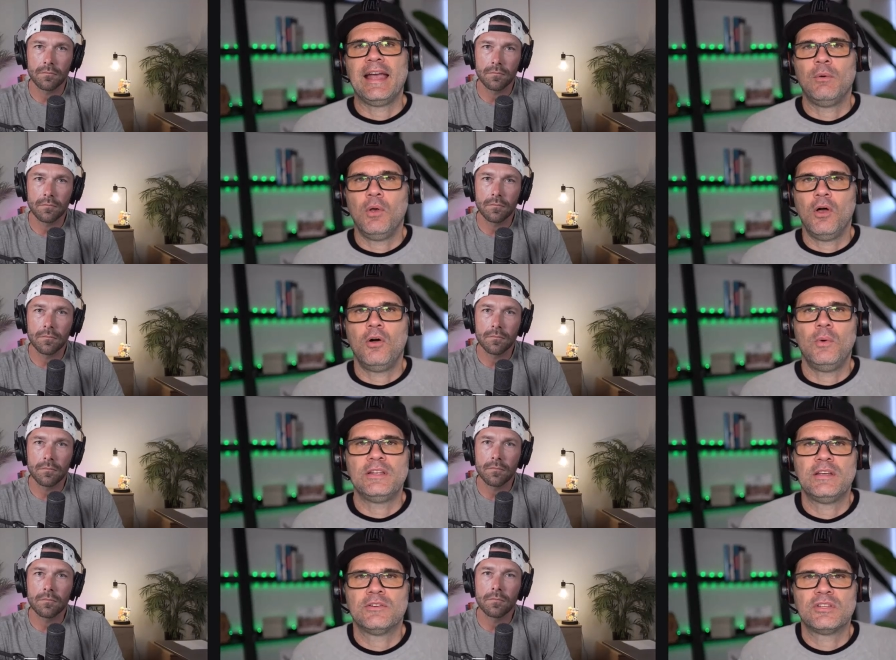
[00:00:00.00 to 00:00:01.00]
Speaker 1: will
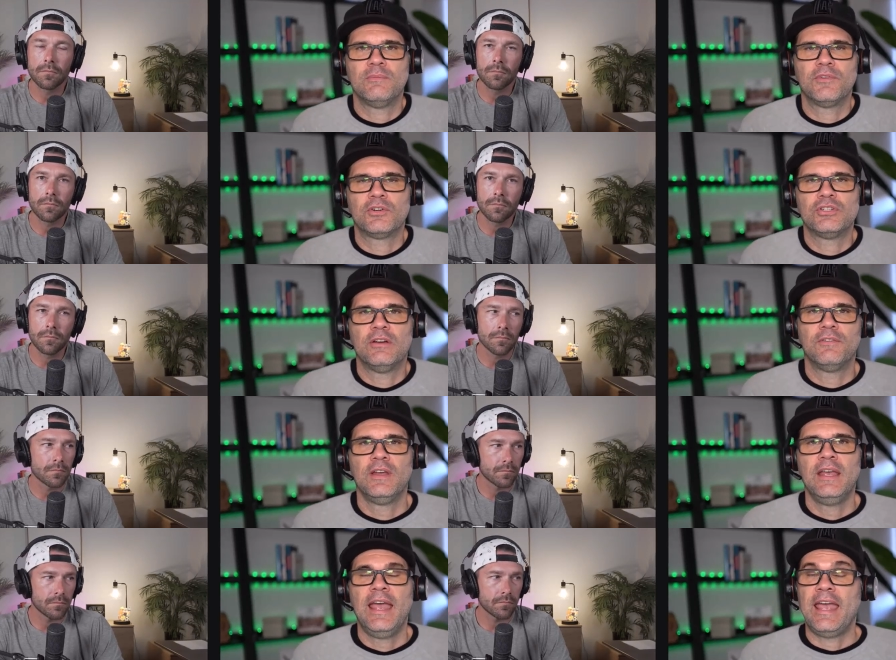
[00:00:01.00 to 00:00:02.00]
always hear some version of,
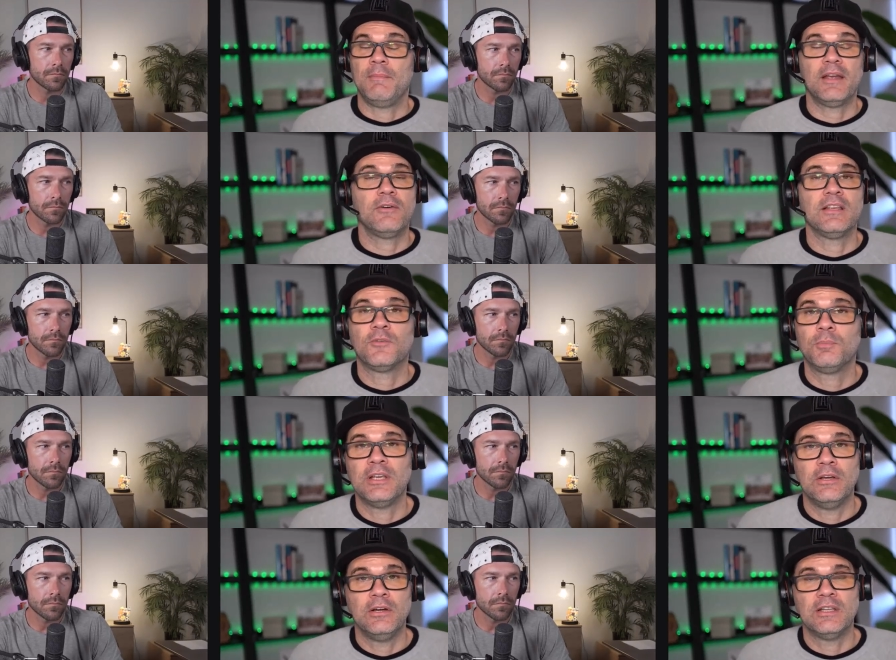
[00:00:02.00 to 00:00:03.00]
Hey, my credit's
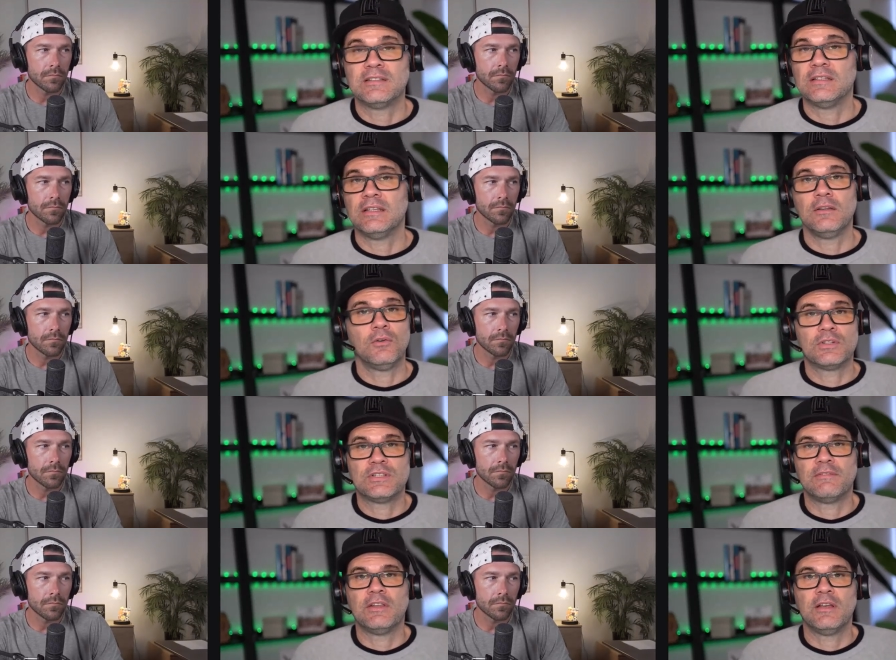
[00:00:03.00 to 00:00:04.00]
pretty good. It's a little over
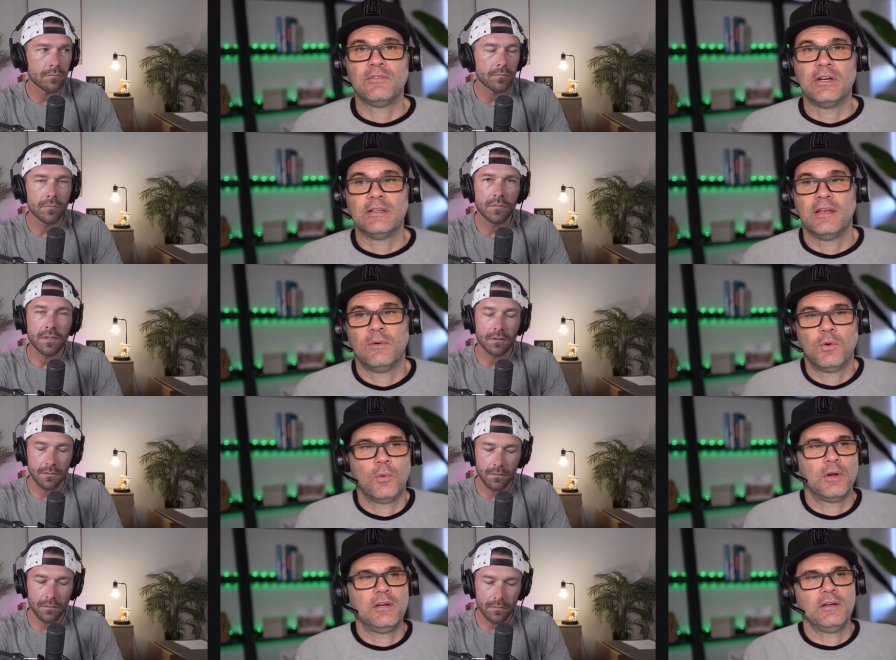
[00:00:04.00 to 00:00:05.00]
700. And what
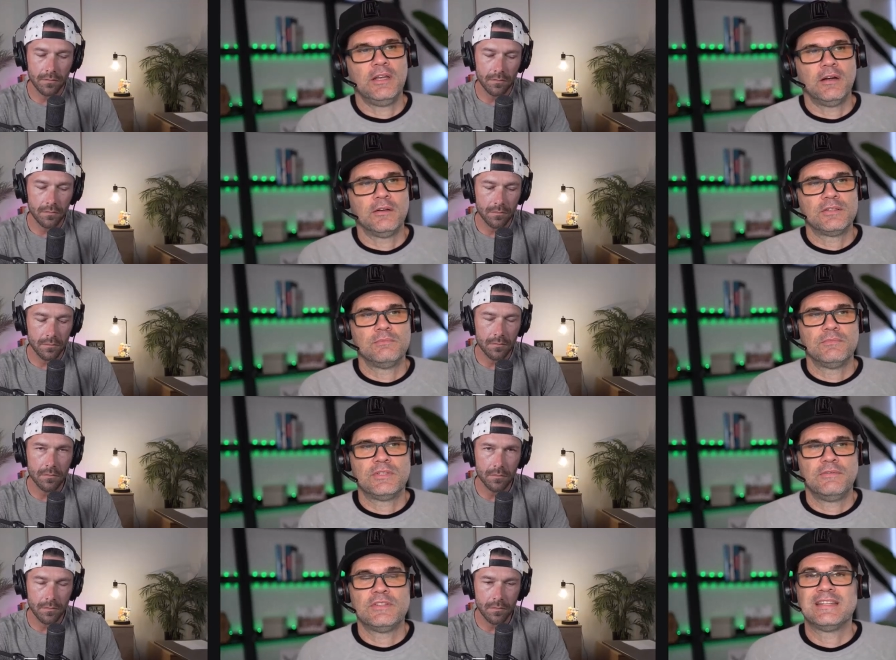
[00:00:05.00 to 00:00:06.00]
we're hearing here is
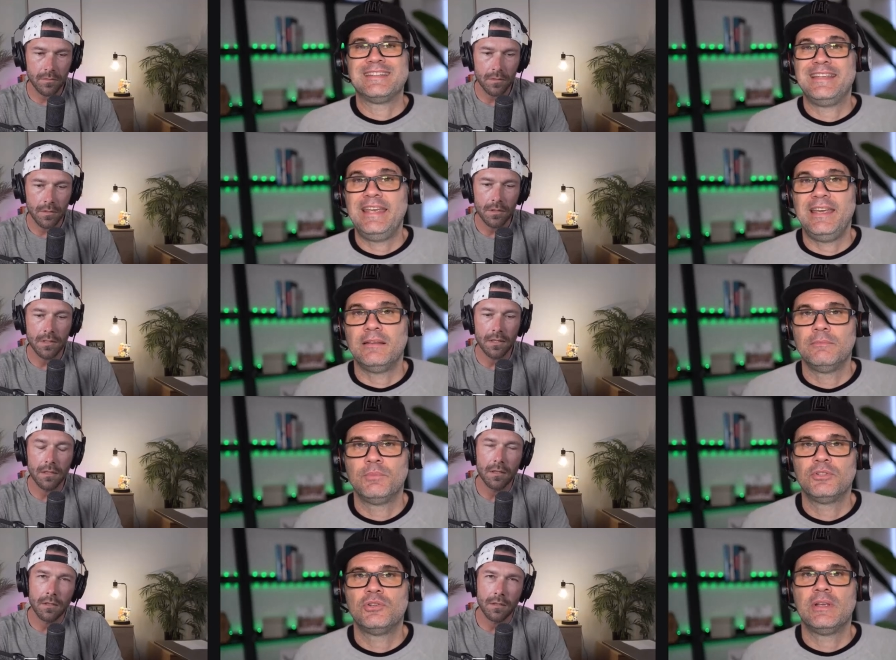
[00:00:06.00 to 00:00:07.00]
716
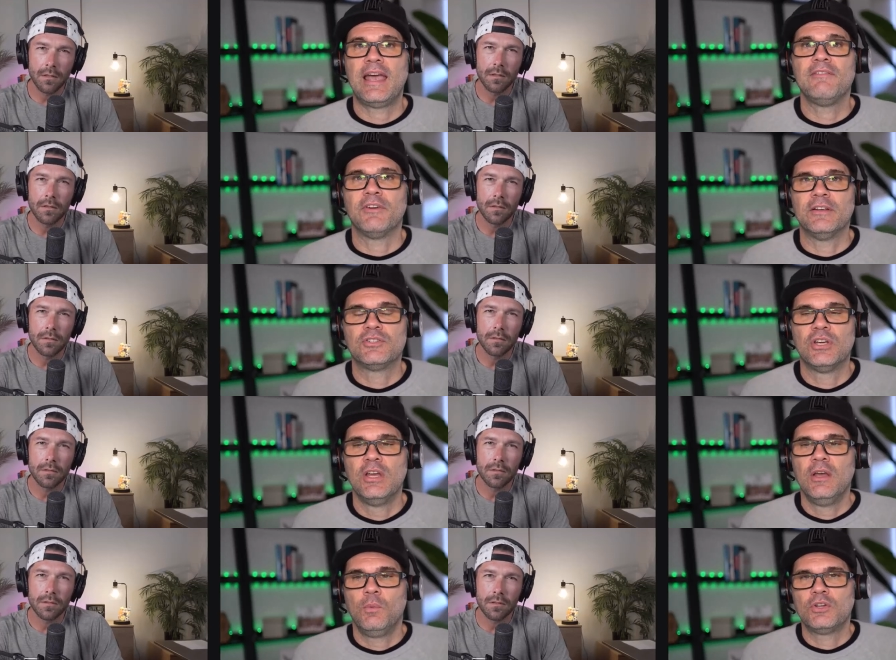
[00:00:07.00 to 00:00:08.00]
puts you at average,
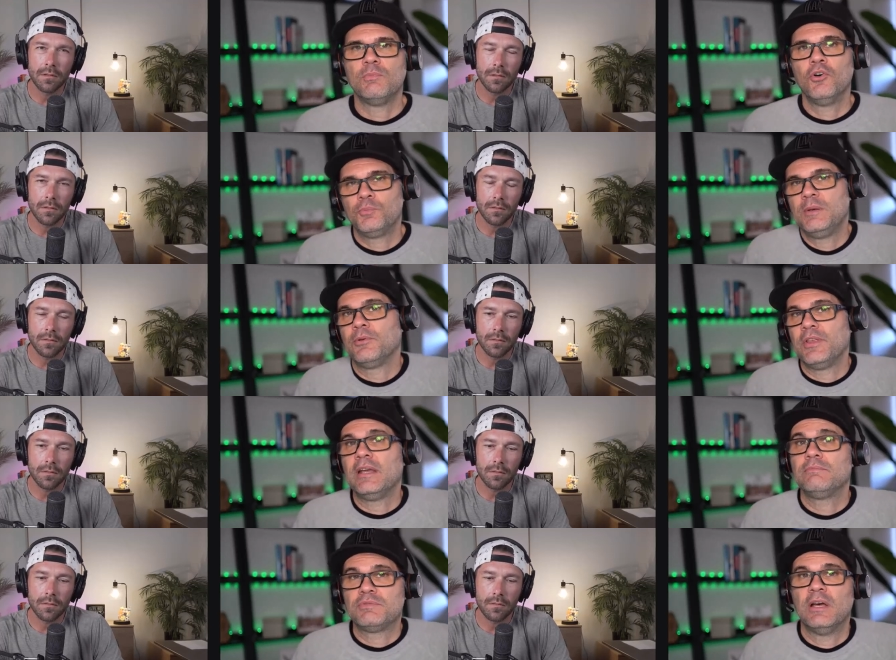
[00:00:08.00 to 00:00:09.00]
which most people think a